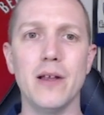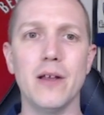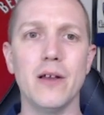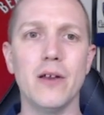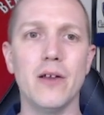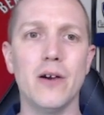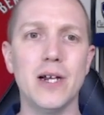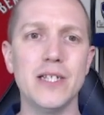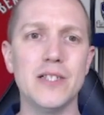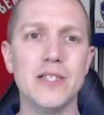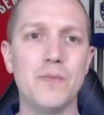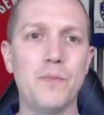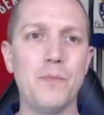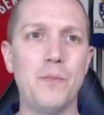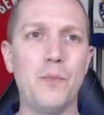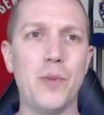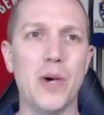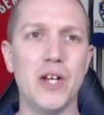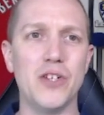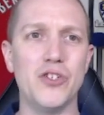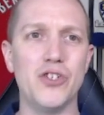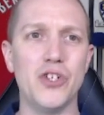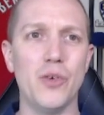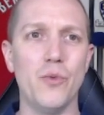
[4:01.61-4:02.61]
nice
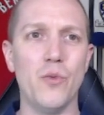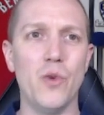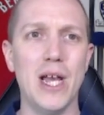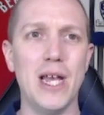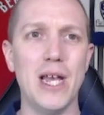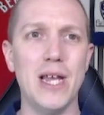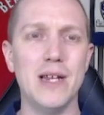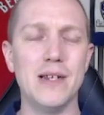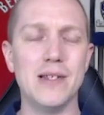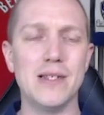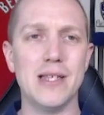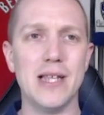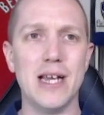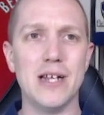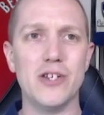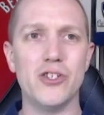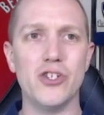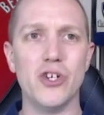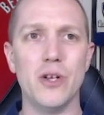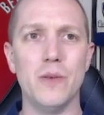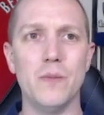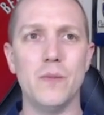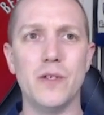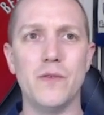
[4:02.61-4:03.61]
budget way into that
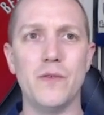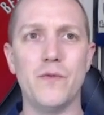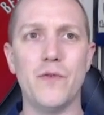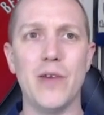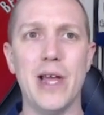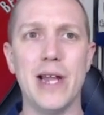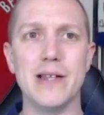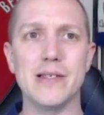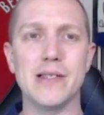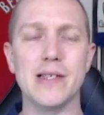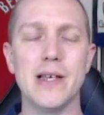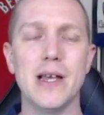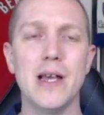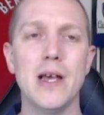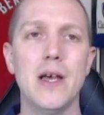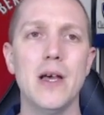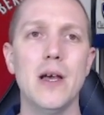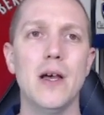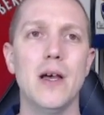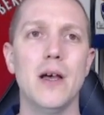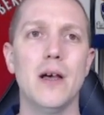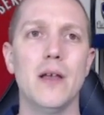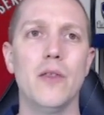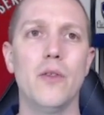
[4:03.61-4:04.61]
German defence.
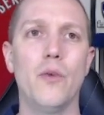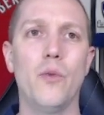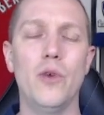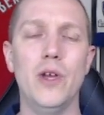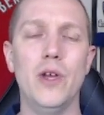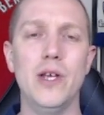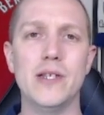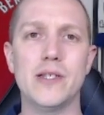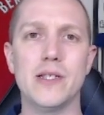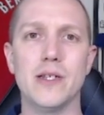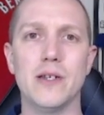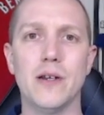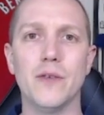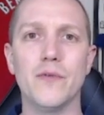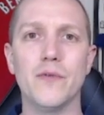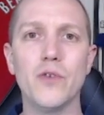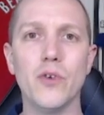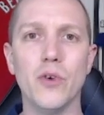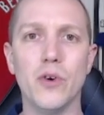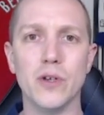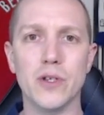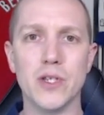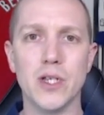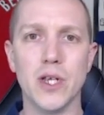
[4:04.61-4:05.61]
The reason I've
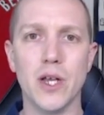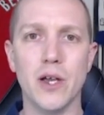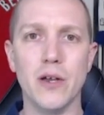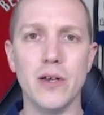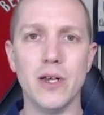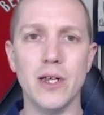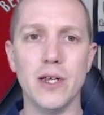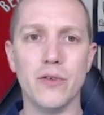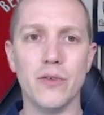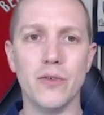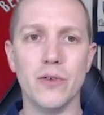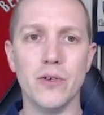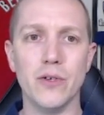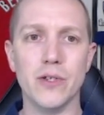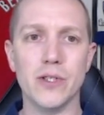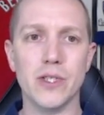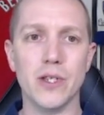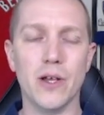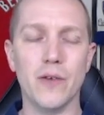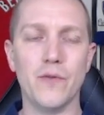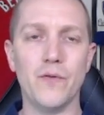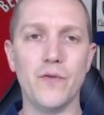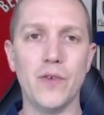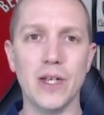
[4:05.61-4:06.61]
got Toni Kroos, I think